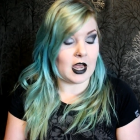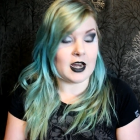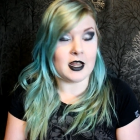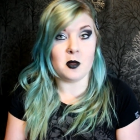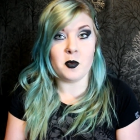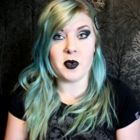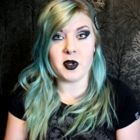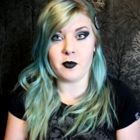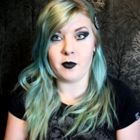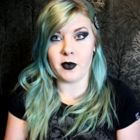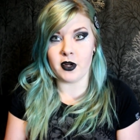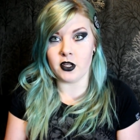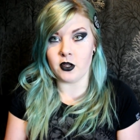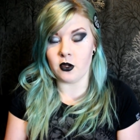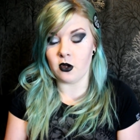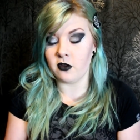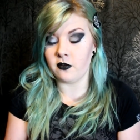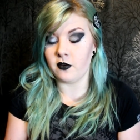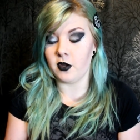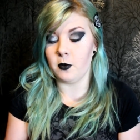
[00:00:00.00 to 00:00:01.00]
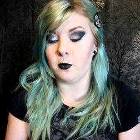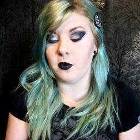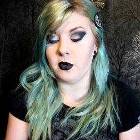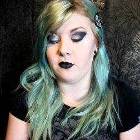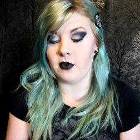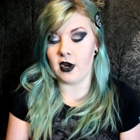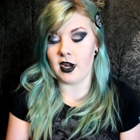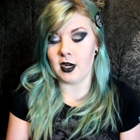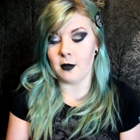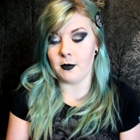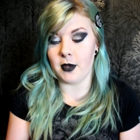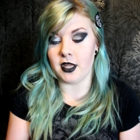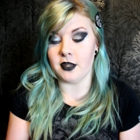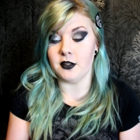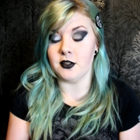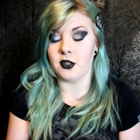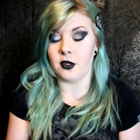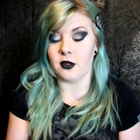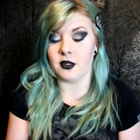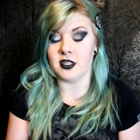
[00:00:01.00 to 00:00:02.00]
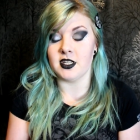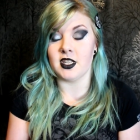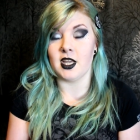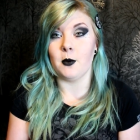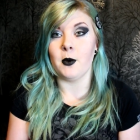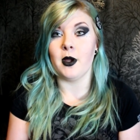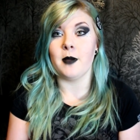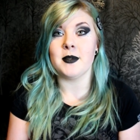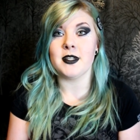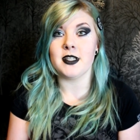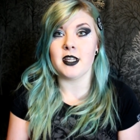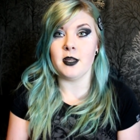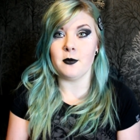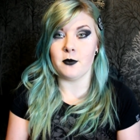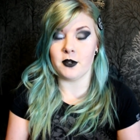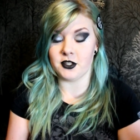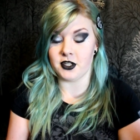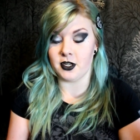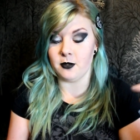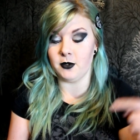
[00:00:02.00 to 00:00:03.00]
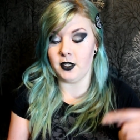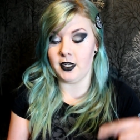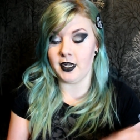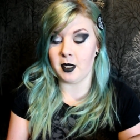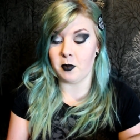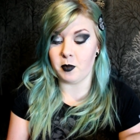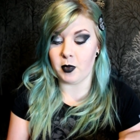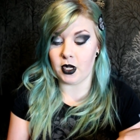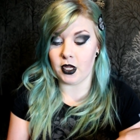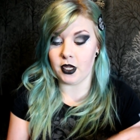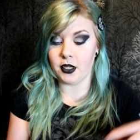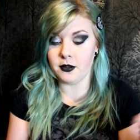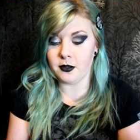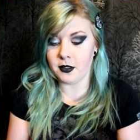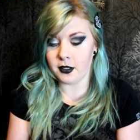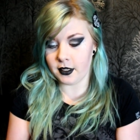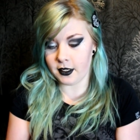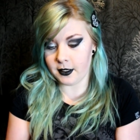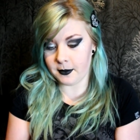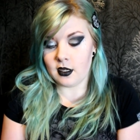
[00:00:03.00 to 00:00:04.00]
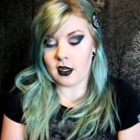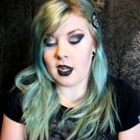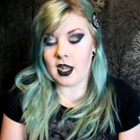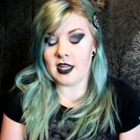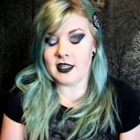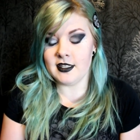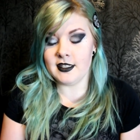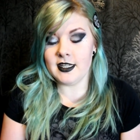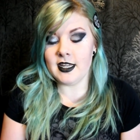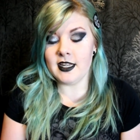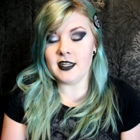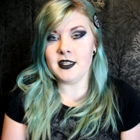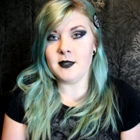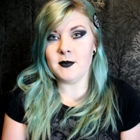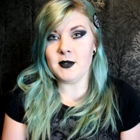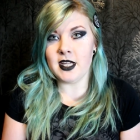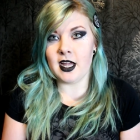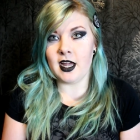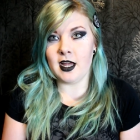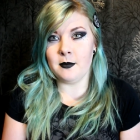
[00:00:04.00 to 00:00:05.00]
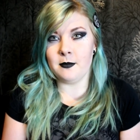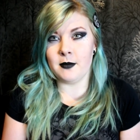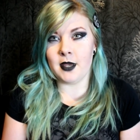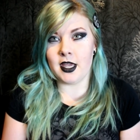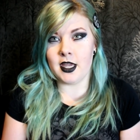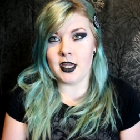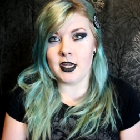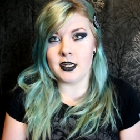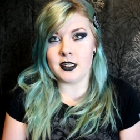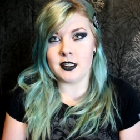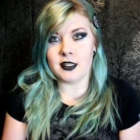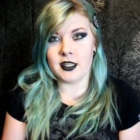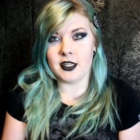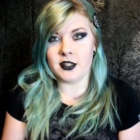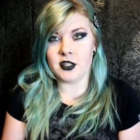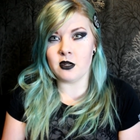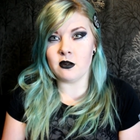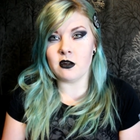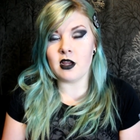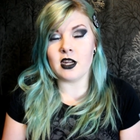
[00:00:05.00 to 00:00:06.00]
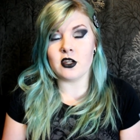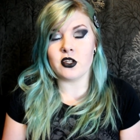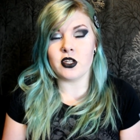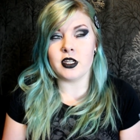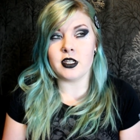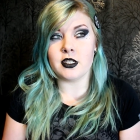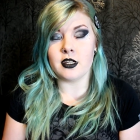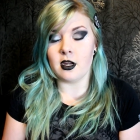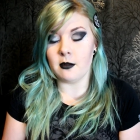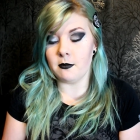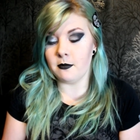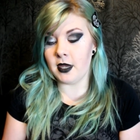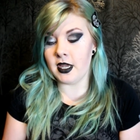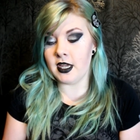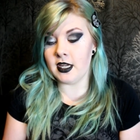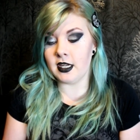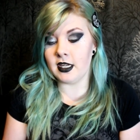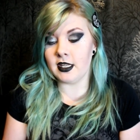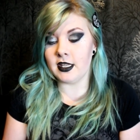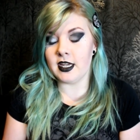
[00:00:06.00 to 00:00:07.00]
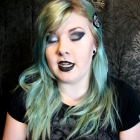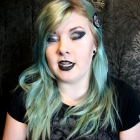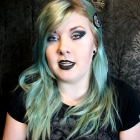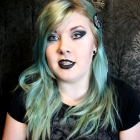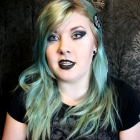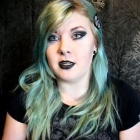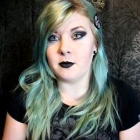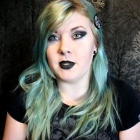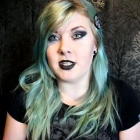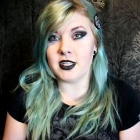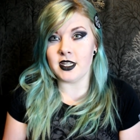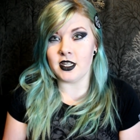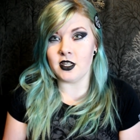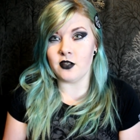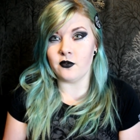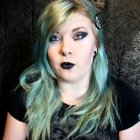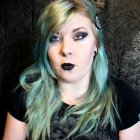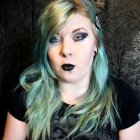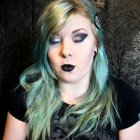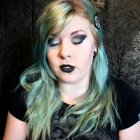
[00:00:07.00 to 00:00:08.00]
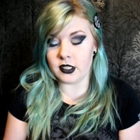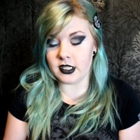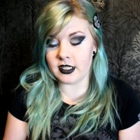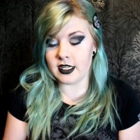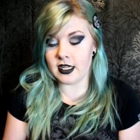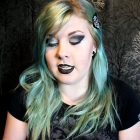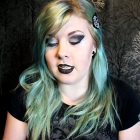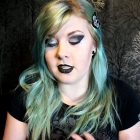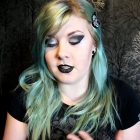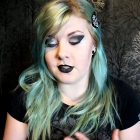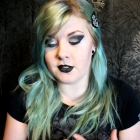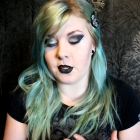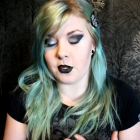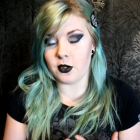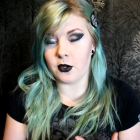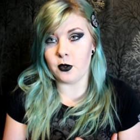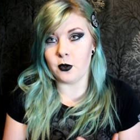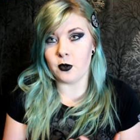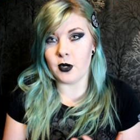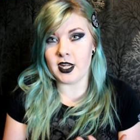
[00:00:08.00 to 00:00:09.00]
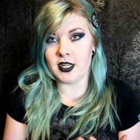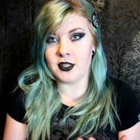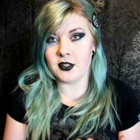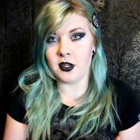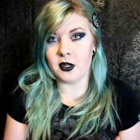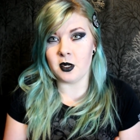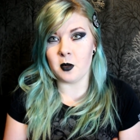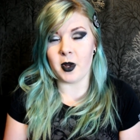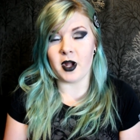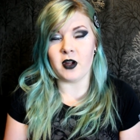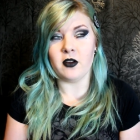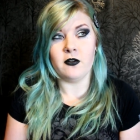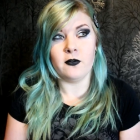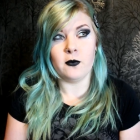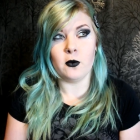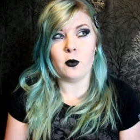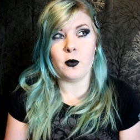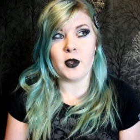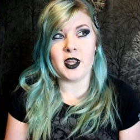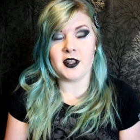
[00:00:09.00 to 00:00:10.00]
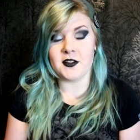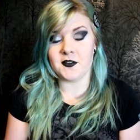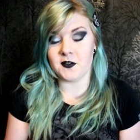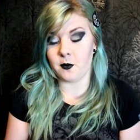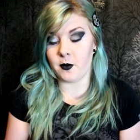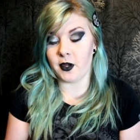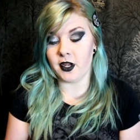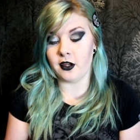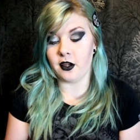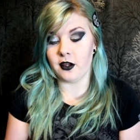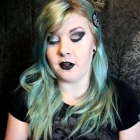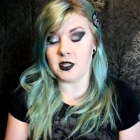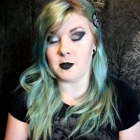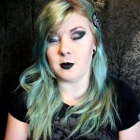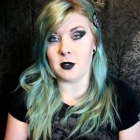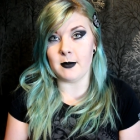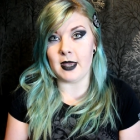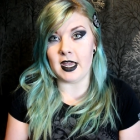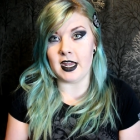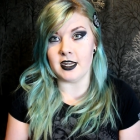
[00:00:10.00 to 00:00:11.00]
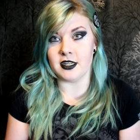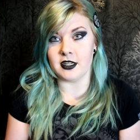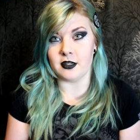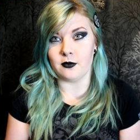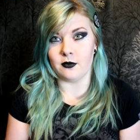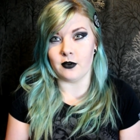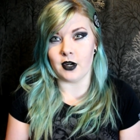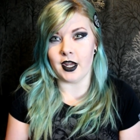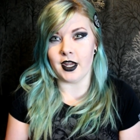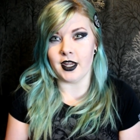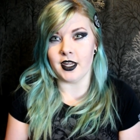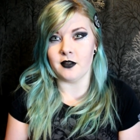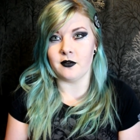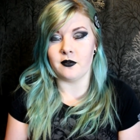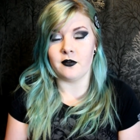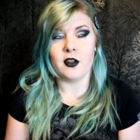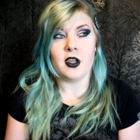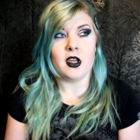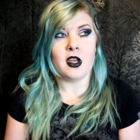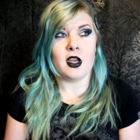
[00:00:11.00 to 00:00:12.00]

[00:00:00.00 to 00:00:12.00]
a little bit of money off, I would recommend going to their website, which I will link below. As the item's handmade, they don't actually start making the item until you've ordered it, so it took about 4 weeks for my coat to be made and arrive.